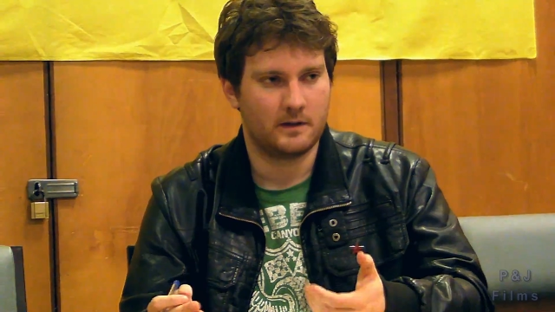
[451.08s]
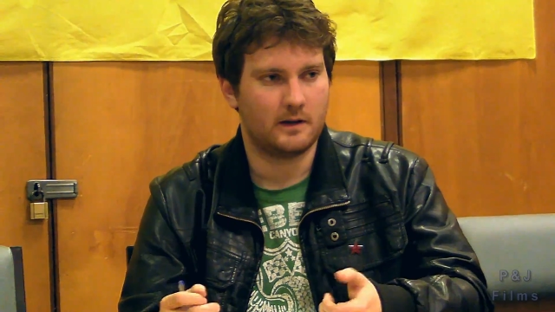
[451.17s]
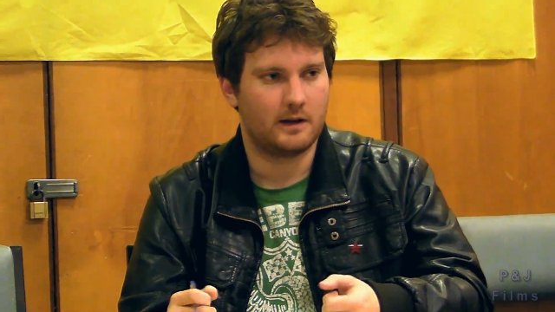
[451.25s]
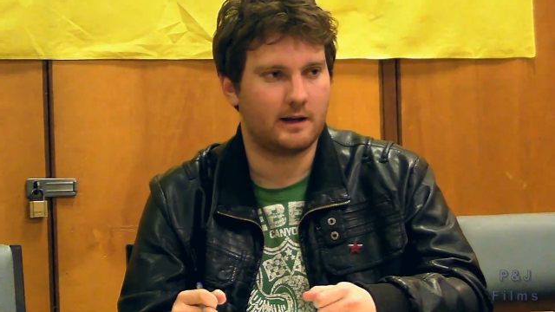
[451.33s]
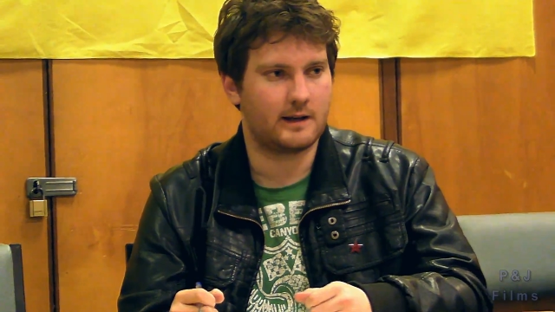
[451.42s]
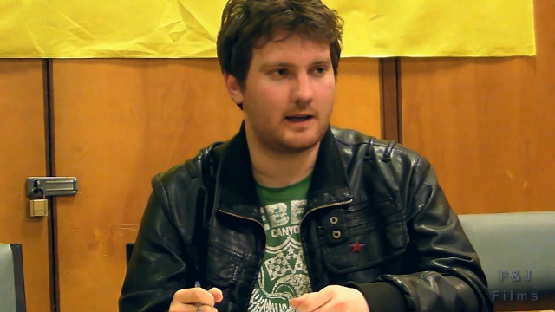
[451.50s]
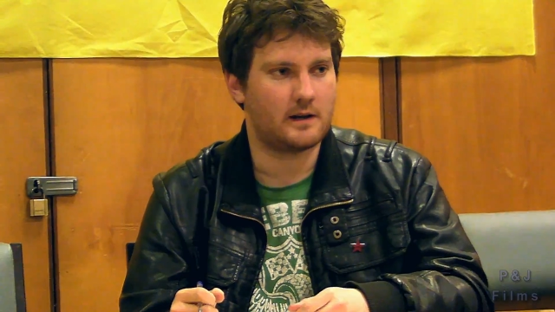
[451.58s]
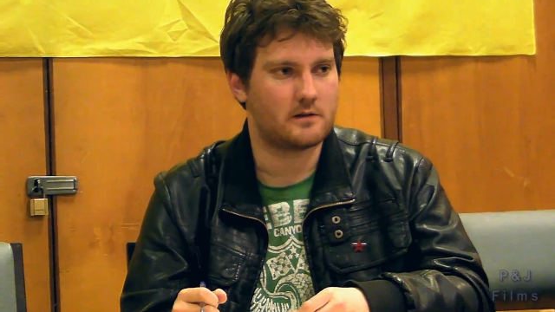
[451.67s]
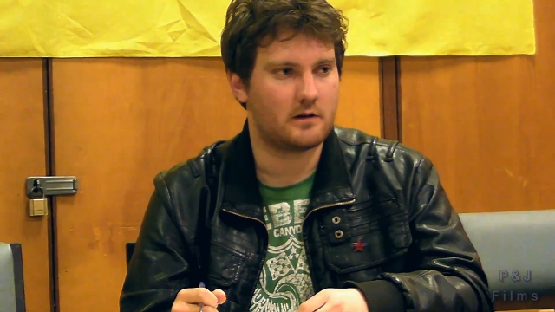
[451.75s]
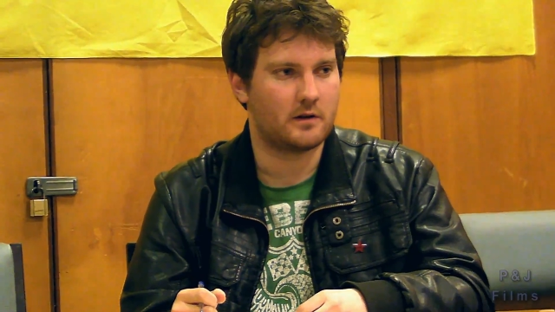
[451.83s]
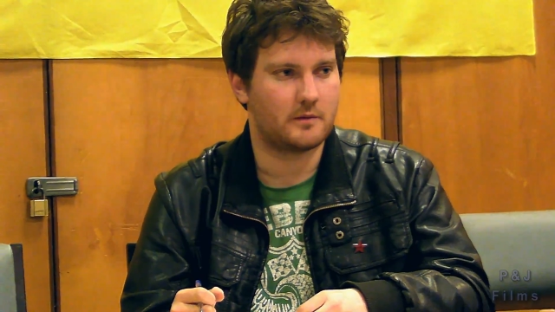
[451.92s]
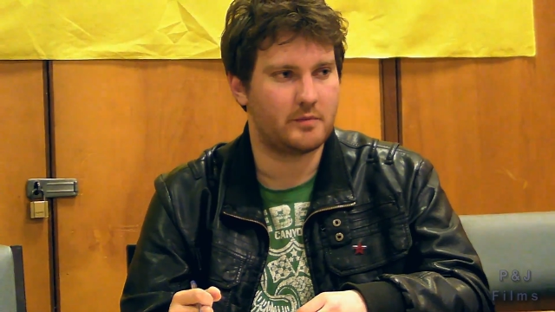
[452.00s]
And again,
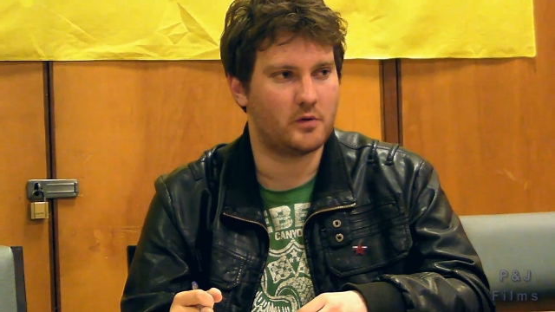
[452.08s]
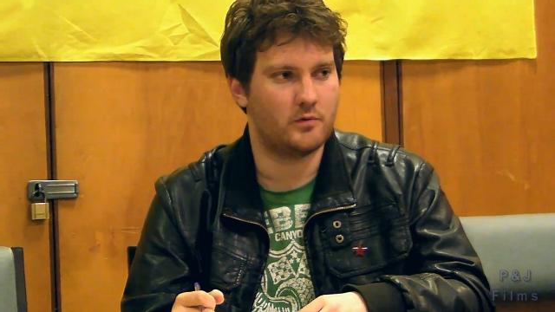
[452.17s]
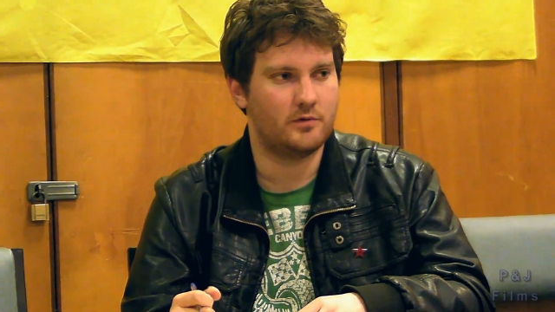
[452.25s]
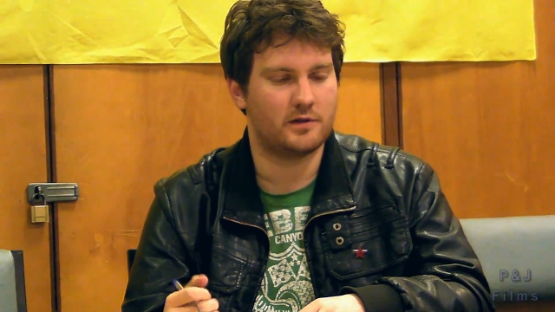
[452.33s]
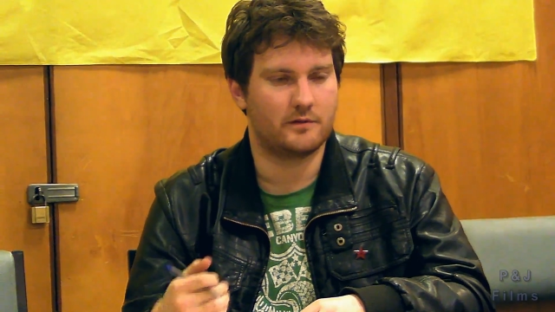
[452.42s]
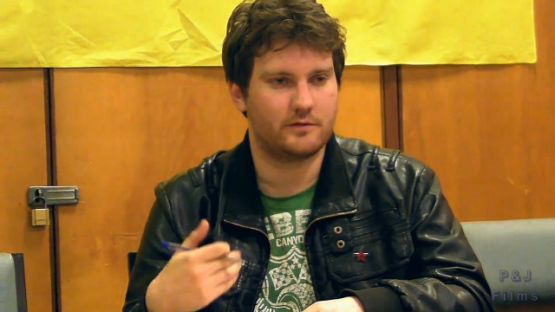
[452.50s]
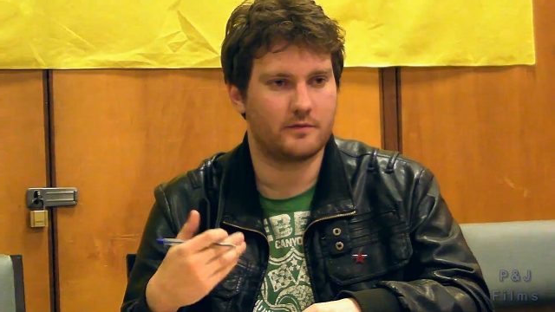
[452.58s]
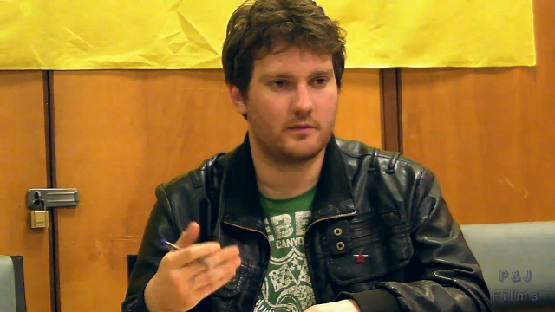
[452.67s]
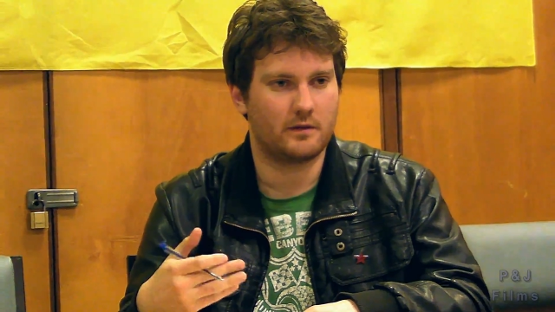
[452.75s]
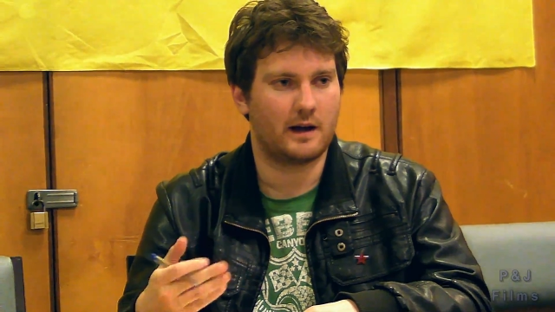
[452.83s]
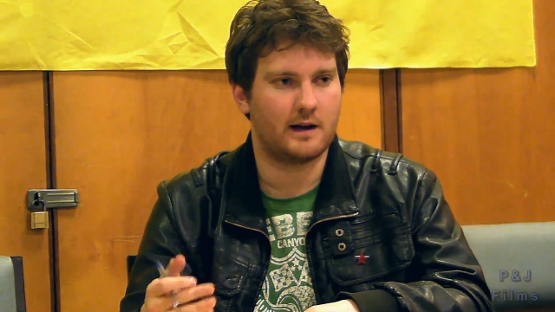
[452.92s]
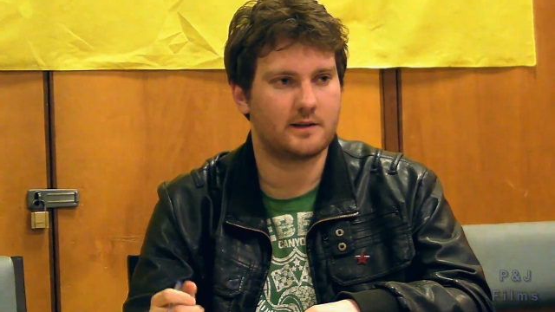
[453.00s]
other polls of
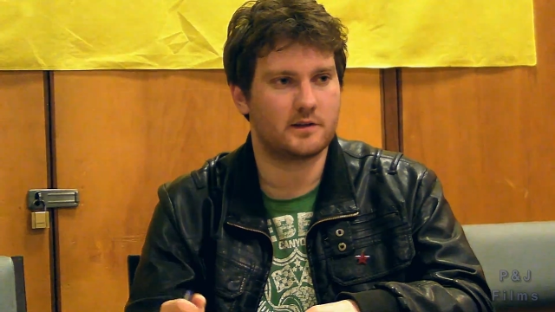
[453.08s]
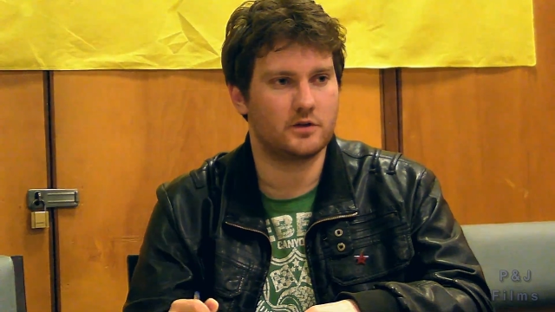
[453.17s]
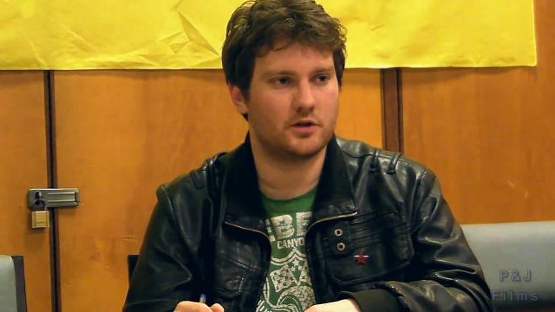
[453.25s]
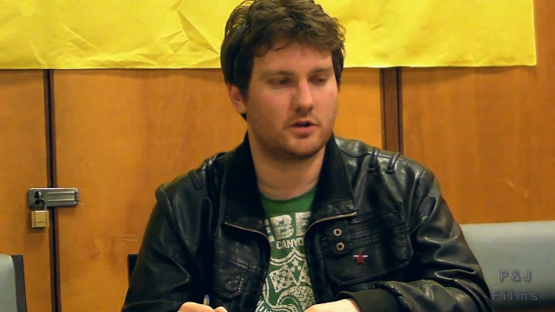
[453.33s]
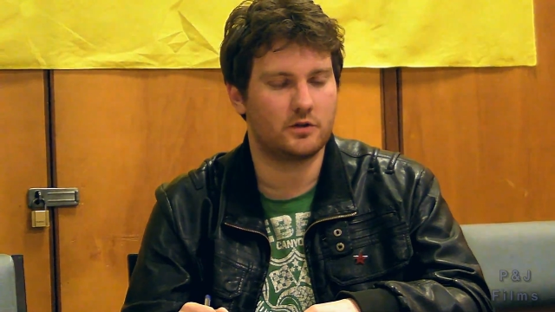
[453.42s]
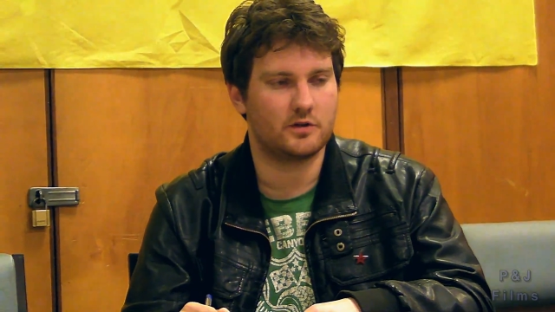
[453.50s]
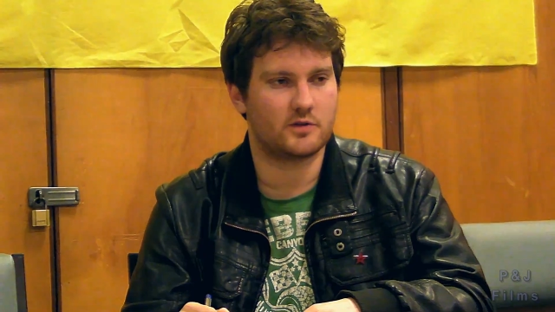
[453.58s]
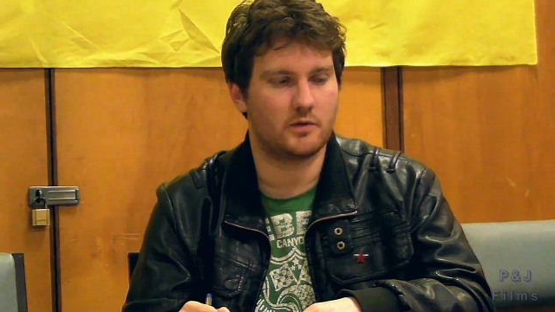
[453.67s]
asking students